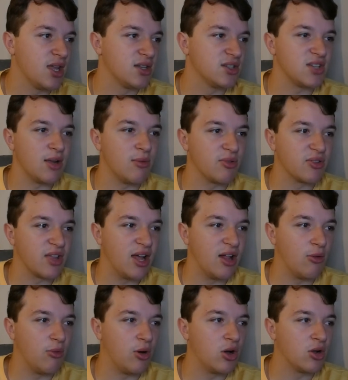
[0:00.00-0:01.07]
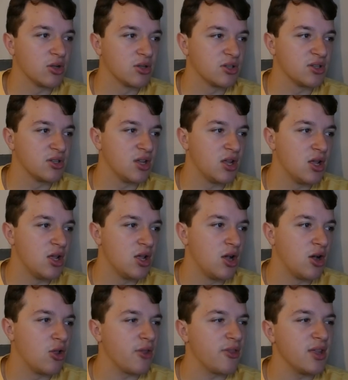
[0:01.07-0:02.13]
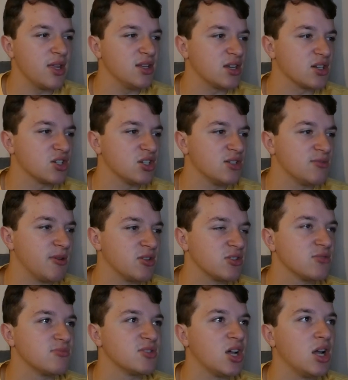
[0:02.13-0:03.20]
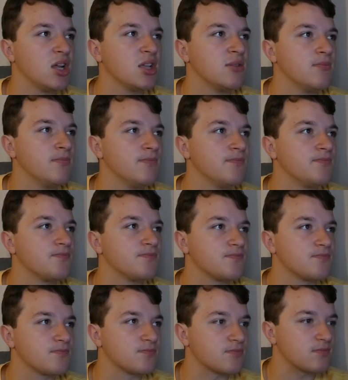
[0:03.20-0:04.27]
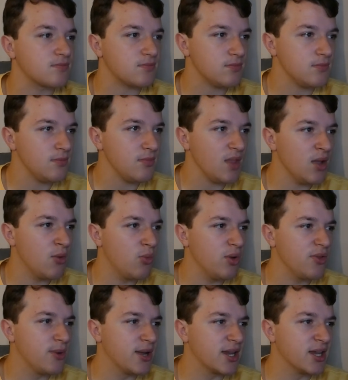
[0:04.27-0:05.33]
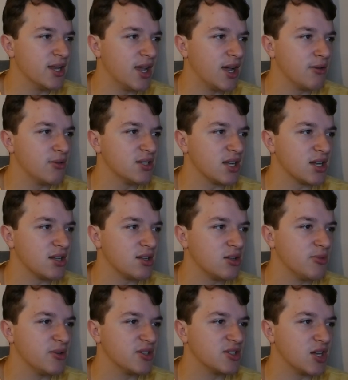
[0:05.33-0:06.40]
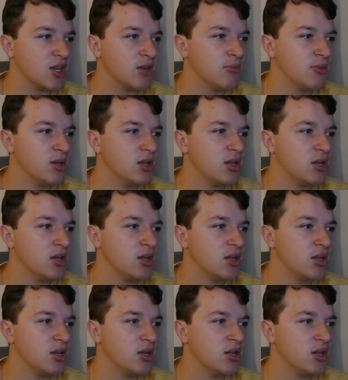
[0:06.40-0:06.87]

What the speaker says: Same with Kel Watts. Well, I think he's actually spent some time with Wigan now. He's had a little bit of time.